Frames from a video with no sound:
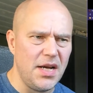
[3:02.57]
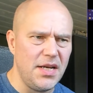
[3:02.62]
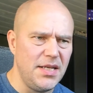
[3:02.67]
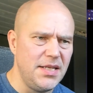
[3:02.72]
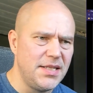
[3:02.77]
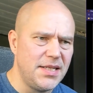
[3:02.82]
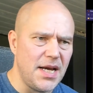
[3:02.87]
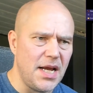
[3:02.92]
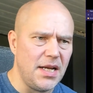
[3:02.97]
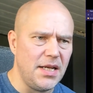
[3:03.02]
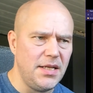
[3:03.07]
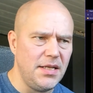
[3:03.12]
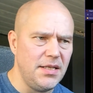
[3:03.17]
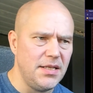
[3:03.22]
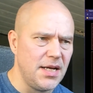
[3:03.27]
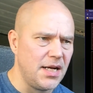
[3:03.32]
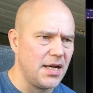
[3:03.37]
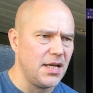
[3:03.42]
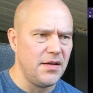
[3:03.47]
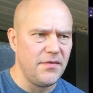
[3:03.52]
insanity,
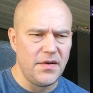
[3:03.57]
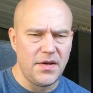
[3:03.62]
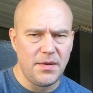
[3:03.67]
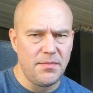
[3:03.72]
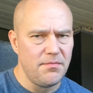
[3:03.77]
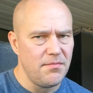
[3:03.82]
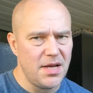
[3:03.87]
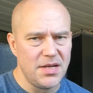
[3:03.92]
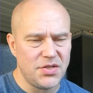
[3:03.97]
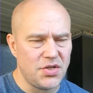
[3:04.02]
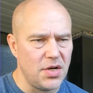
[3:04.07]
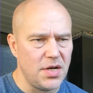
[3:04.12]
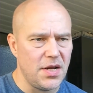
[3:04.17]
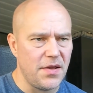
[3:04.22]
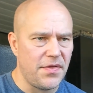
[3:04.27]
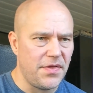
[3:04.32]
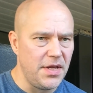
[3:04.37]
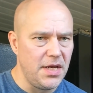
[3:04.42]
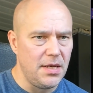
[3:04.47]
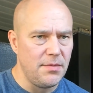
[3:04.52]
negativity mentioned as
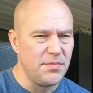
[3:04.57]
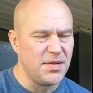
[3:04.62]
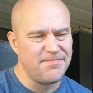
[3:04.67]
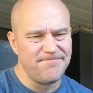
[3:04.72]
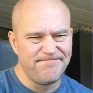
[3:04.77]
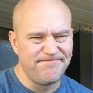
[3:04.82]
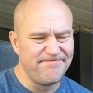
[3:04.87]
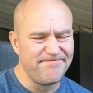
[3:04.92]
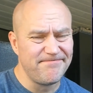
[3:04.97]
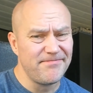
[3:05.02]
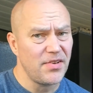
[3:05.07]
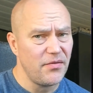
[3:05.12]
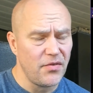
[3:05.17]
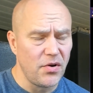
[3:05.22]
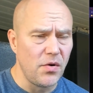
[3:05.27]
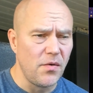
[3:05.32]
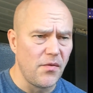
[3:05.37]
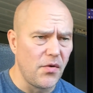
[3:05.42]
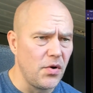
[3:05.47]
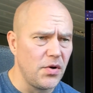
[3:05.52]
themes.
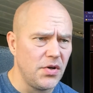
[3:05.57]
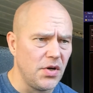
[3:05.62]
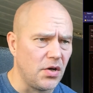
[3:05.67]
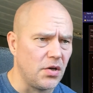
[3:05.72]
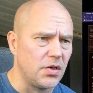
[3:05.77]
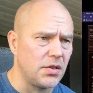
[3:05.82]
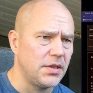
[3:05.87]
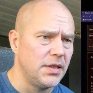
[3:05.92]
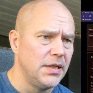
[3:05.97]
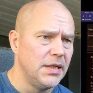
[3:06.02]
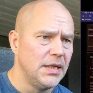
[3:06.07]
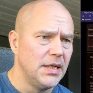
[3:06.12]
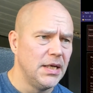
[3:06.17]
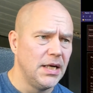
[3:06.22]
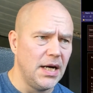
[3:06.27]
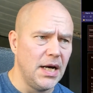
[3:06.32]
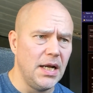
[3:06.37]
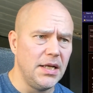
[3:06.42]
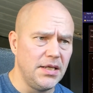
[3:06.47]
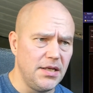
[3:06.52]
Very dark,
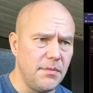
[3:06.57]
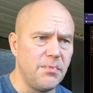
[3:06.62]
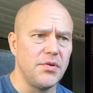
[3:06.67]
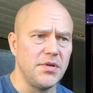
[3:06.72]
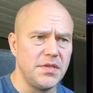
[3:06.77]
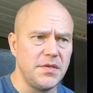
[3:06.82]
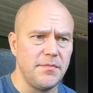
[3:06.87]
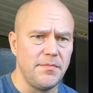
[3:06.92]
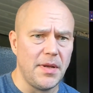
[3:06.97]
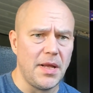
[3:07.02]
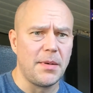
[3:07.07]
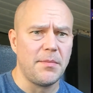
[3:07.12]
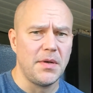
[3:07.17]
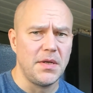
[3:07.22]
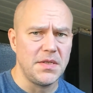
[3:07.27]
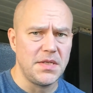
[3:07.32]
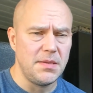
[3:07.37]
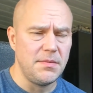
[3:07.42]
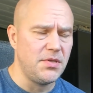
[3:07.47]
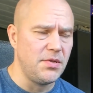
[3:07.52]
and depressive black
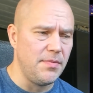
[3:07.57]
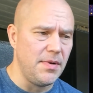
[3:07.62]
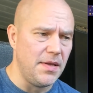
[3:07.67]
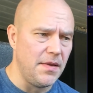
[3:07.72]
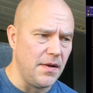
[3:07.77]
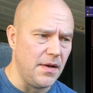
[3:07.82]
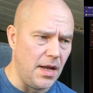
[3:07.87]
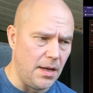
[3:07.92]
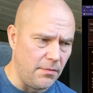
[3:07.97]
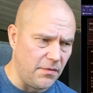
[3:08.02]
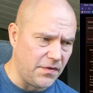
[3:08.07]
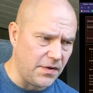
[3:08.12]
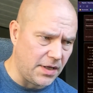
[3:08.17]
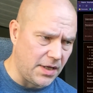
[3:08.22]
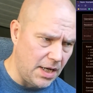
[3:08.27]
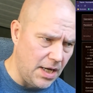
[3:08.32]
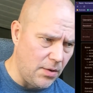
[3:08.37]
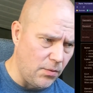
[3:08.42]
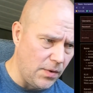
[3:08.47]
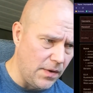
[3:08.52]
metal seems to be the name of the
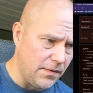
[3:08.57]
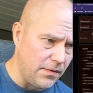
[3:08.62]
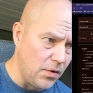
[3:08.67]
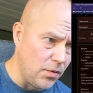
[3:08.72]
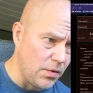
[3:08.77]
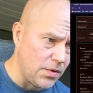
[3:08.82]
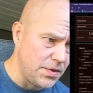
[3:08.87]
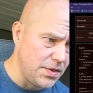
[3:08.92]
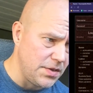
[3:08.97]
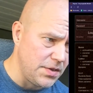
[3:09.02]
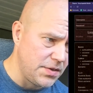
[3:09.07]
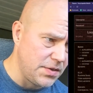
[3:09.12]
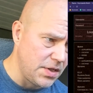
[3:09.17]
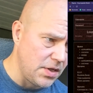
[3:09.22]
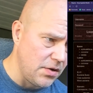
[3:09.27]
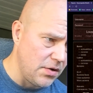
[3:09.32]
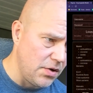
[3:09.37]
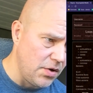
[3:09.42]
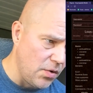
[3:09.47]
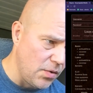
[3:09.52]
game with
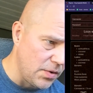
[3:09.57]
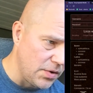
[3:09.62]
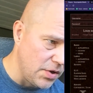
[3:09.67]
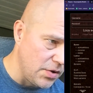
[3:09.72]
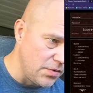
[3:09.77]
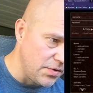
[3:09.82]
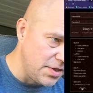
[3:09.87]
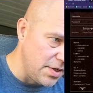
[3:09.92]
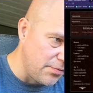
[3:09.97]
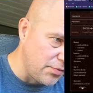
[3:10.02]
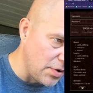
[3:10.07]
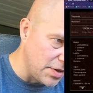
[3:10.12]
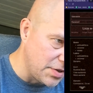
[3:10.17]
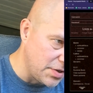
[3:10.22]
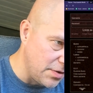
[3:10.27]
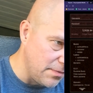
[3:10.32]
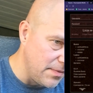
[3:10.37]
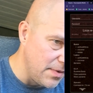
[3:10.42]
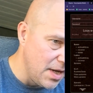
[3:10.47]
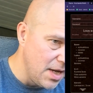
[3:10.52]
Overdose
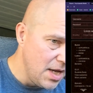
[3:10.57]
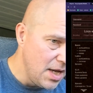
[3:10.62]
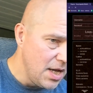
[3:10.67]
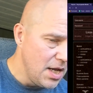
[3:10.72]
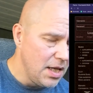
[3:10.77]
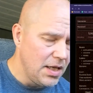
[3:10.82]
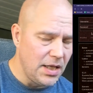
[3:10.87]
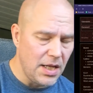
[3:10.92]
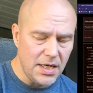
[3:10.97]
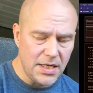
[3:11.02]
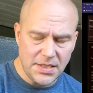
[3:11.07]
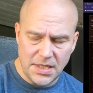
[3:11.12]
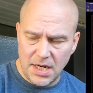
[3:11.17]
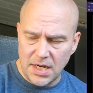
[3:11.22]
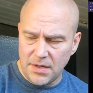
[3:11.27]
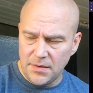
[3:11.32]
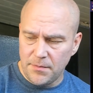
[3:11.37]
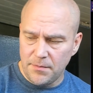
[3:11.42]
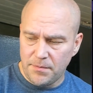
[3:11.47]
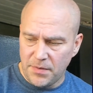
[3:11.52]
Depression. Like
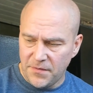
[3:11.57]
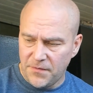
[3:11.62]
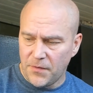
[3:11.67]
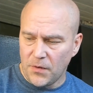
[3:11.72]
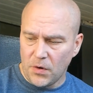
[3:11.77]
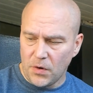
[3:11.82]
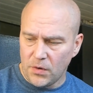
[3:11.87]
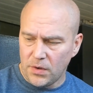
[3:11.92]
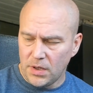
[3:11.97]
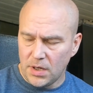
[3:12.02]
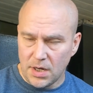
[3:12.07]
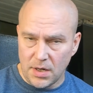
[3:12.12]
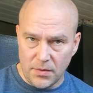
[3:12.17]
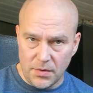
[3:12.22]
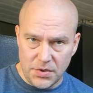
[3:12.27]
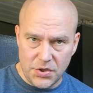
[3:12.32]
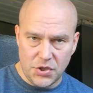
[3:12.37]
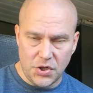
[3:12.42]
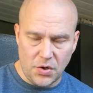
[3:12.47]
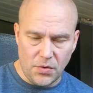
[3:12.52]
said before, I
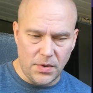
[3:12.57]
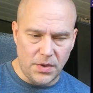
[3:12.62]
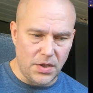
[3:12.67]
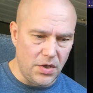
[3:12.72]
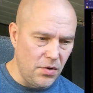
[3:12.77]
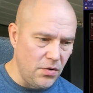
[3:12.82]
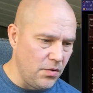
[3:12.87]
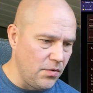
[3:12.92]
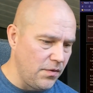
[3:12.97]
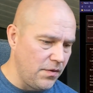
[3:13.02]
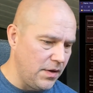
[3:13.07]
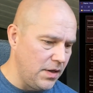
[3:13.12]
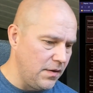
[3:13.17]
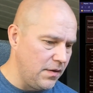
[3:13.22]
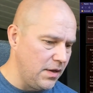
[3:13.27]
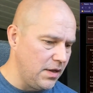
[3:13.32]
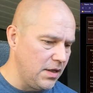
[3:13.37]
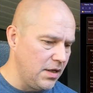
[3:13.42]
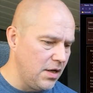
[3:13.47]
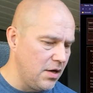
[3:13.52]
was showing you the
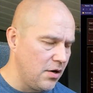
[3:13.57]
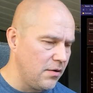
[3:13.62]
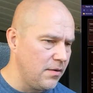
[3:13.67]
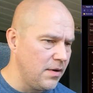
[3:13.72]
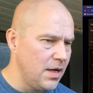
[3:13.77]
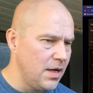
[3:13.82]
thing here.